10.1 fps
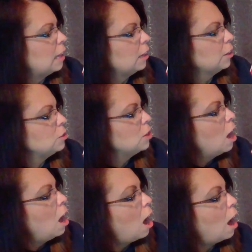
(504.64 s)
cellars,
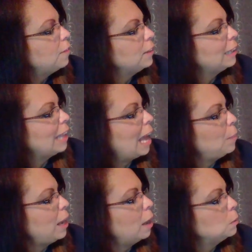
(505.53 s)
often
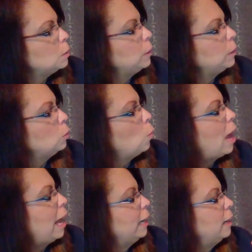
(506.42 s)
lapping up spilled
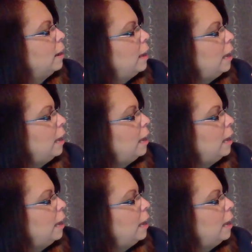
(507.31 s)
wine.